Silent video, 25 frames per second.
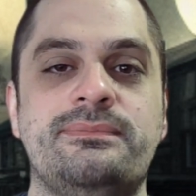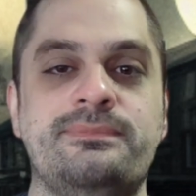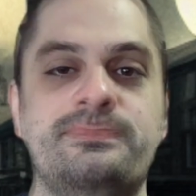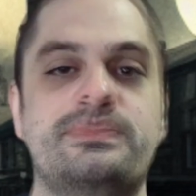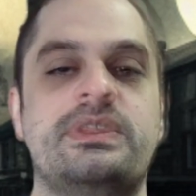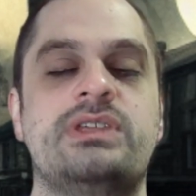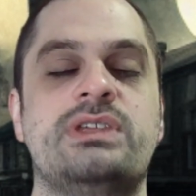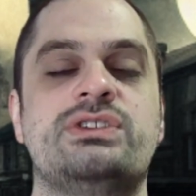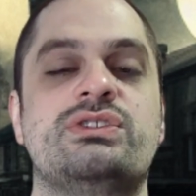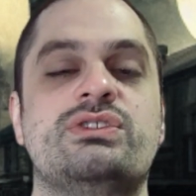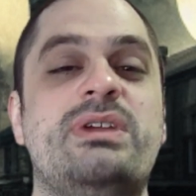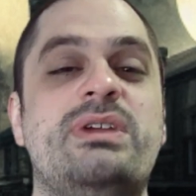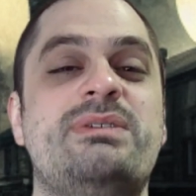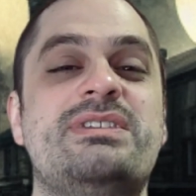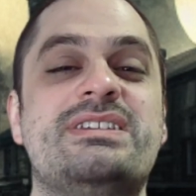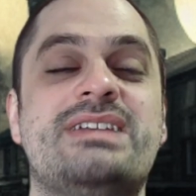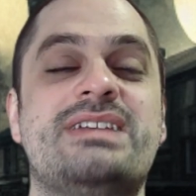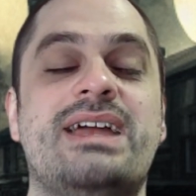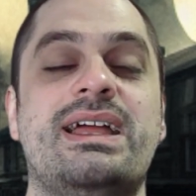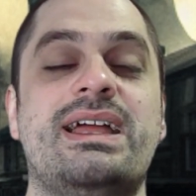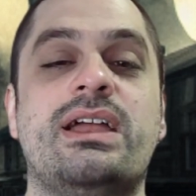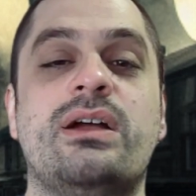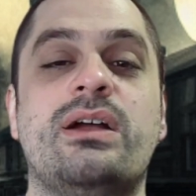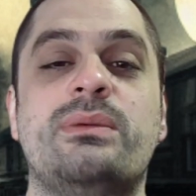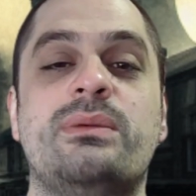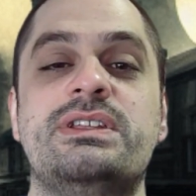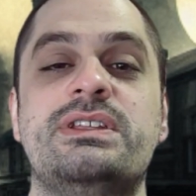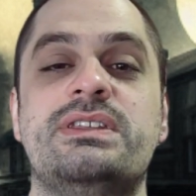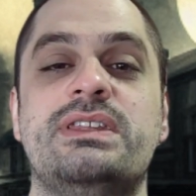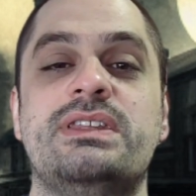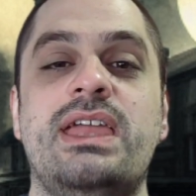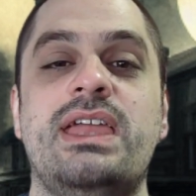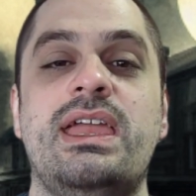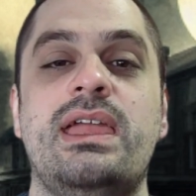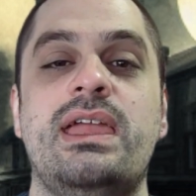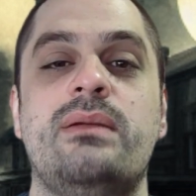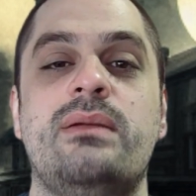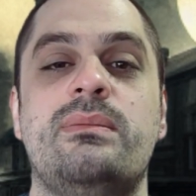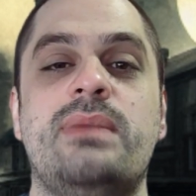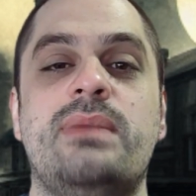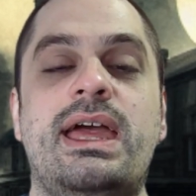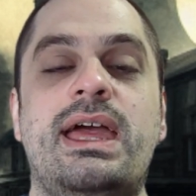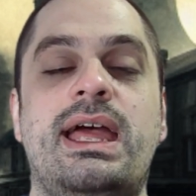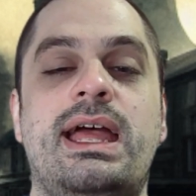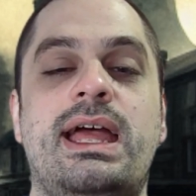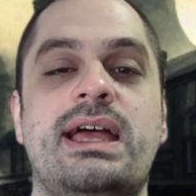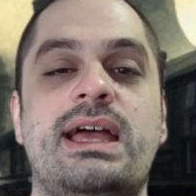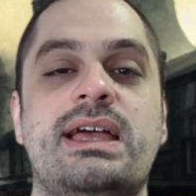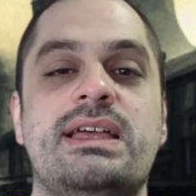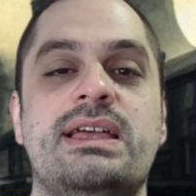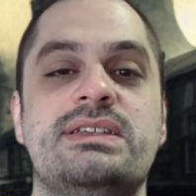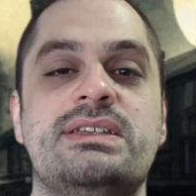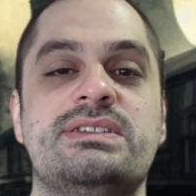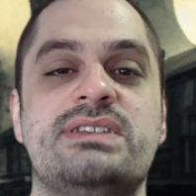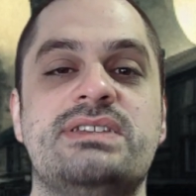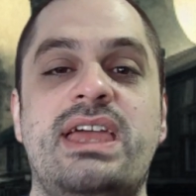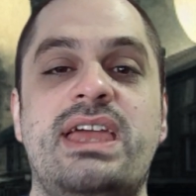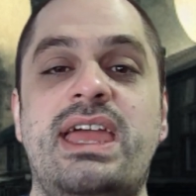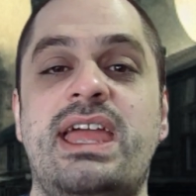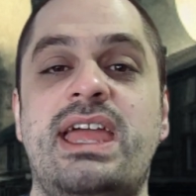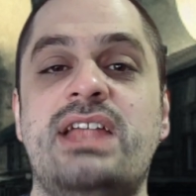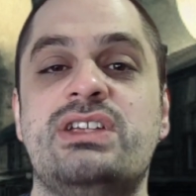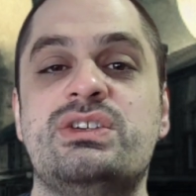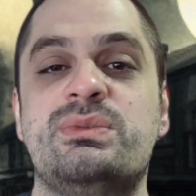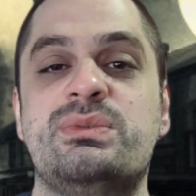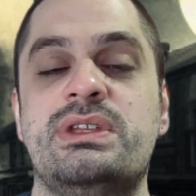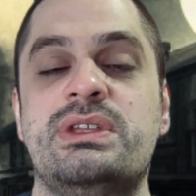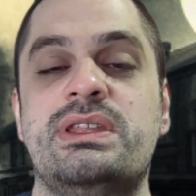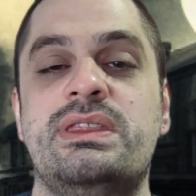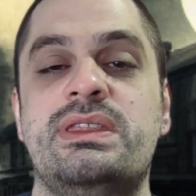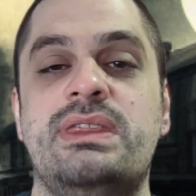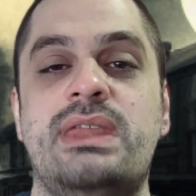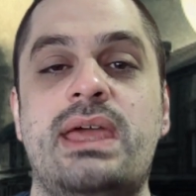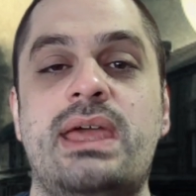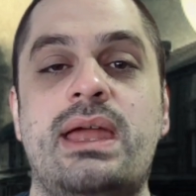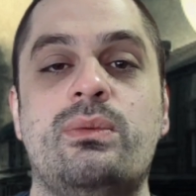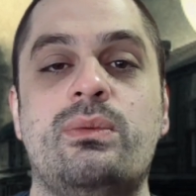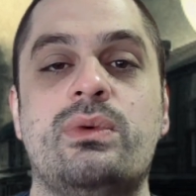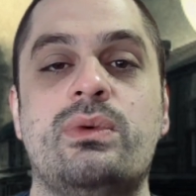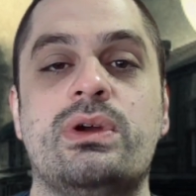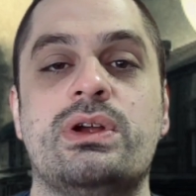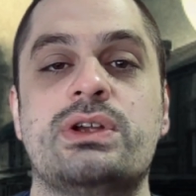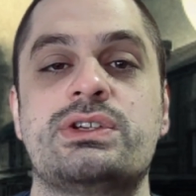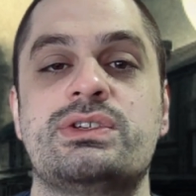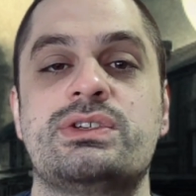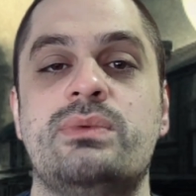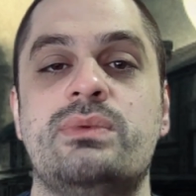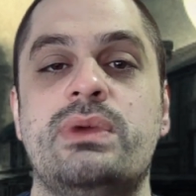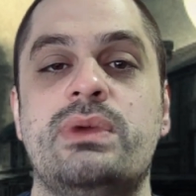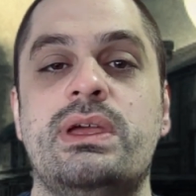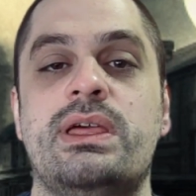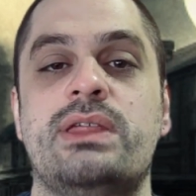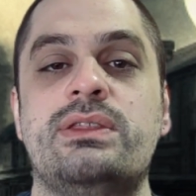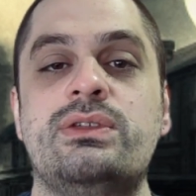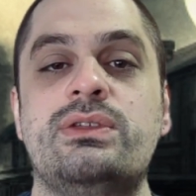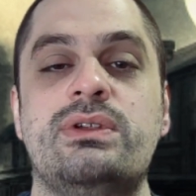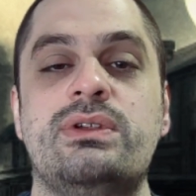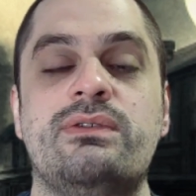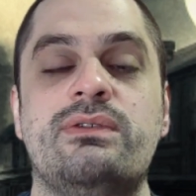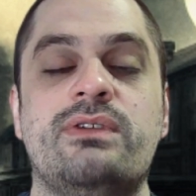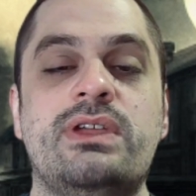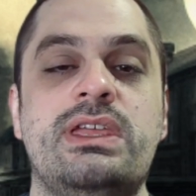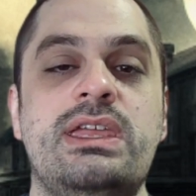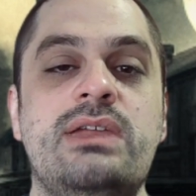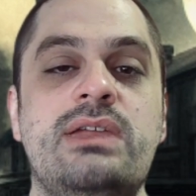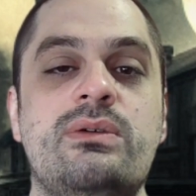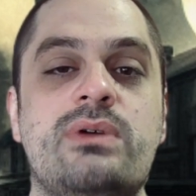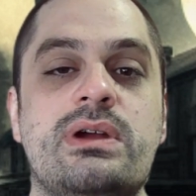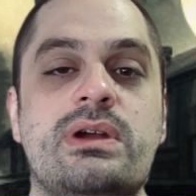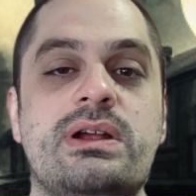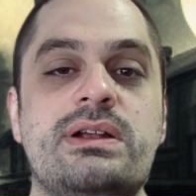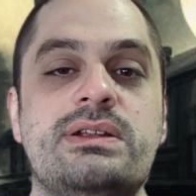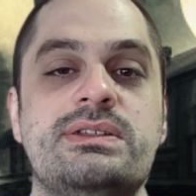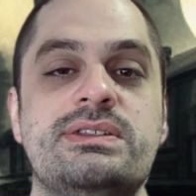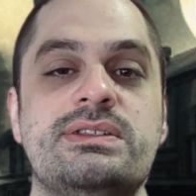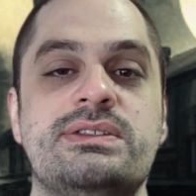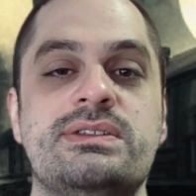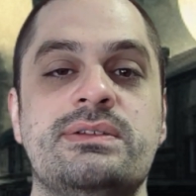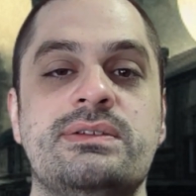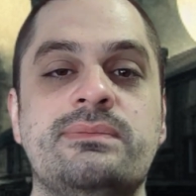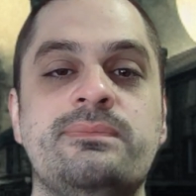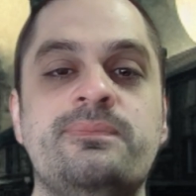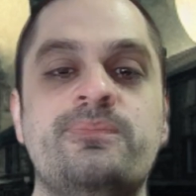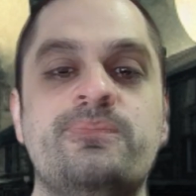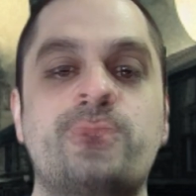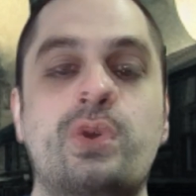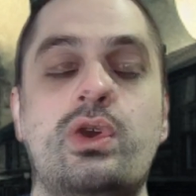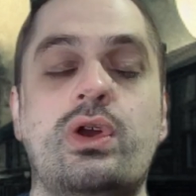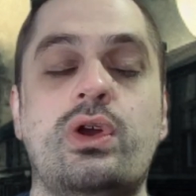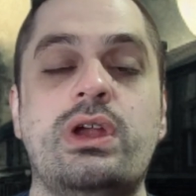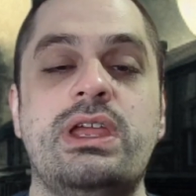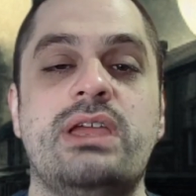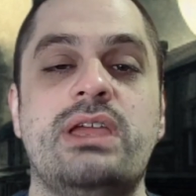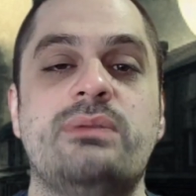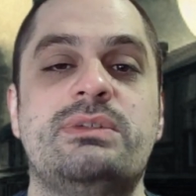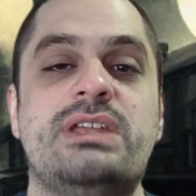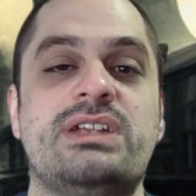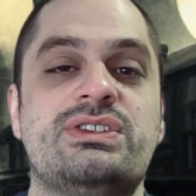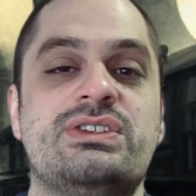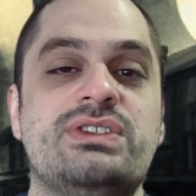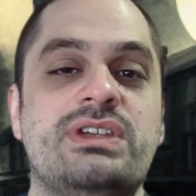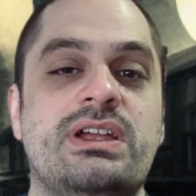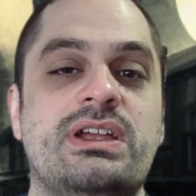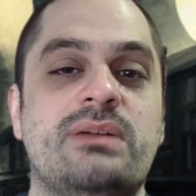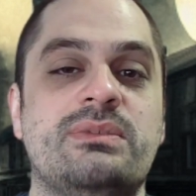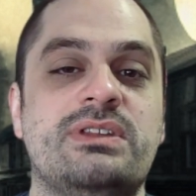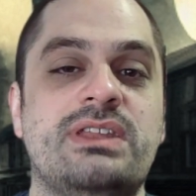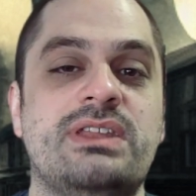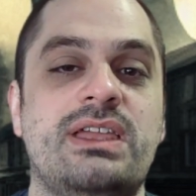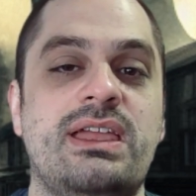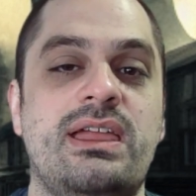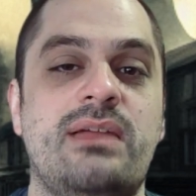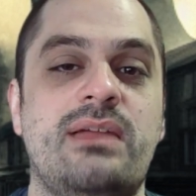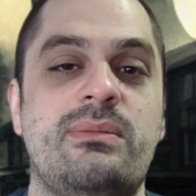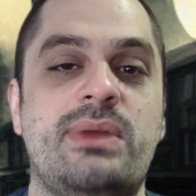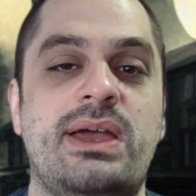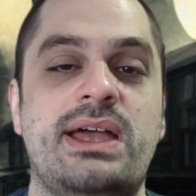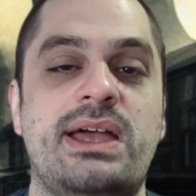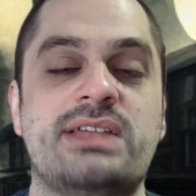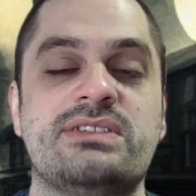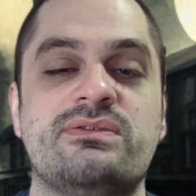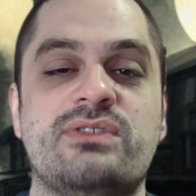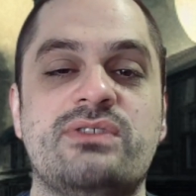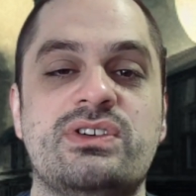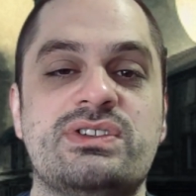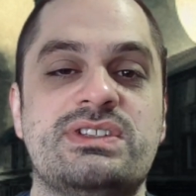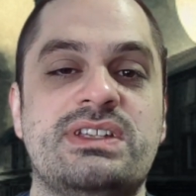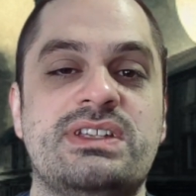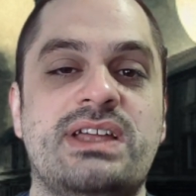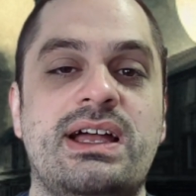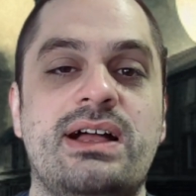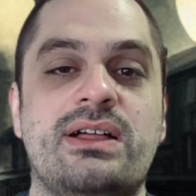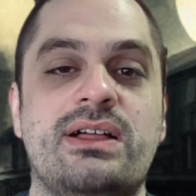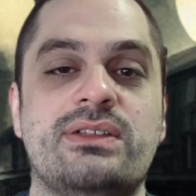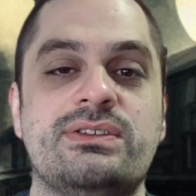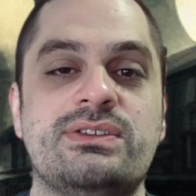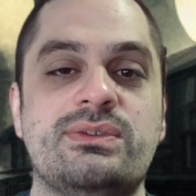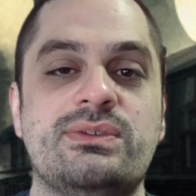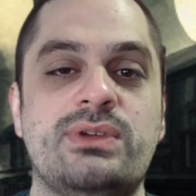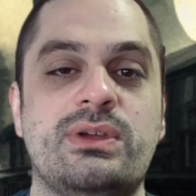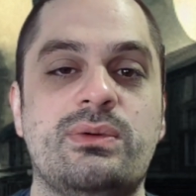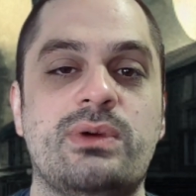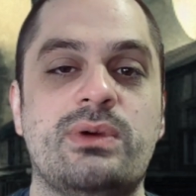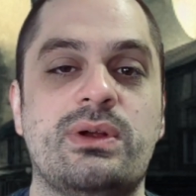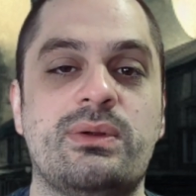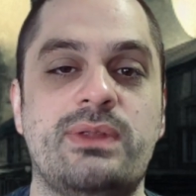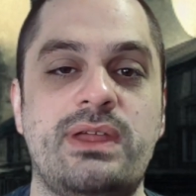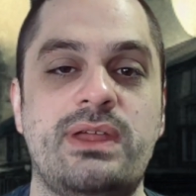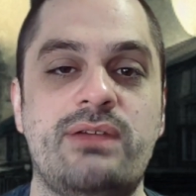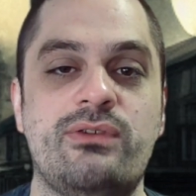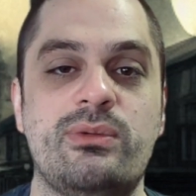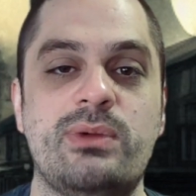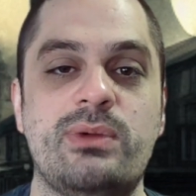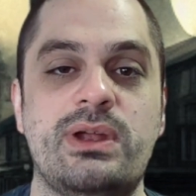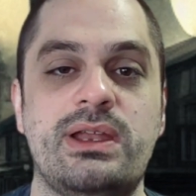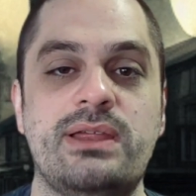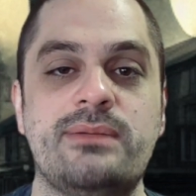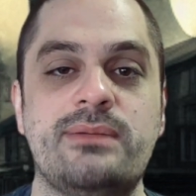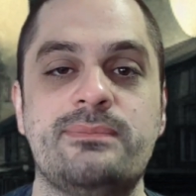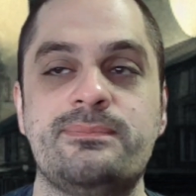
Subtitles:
So maybe this guy could come into the game as a henchman that works with 2 different keywords, or he could potentially come to the game as a versatile so he can work with everybody.